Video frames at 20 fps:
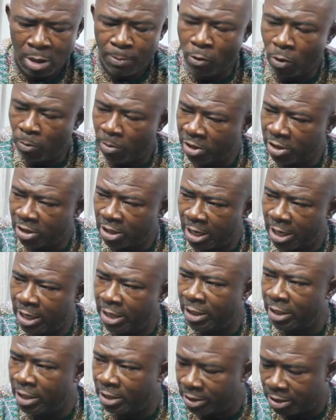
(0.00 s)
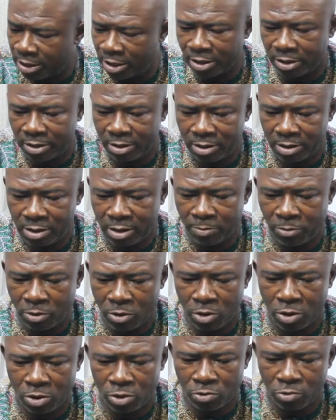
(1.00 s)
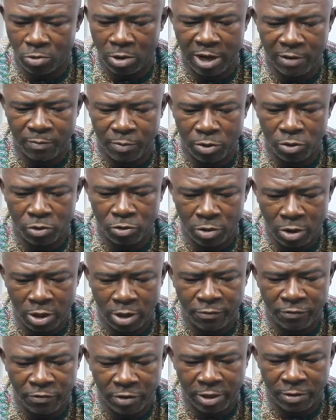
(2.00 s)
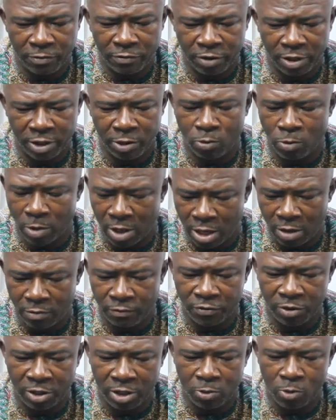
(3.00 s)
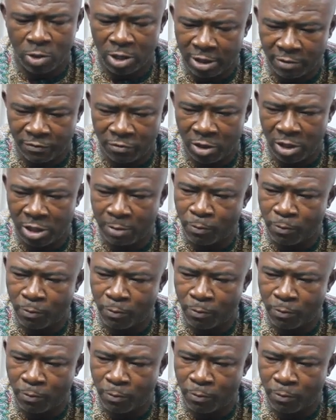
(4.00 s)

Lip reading: publisher in the States, because we have been doing very, very well, very wonderfully.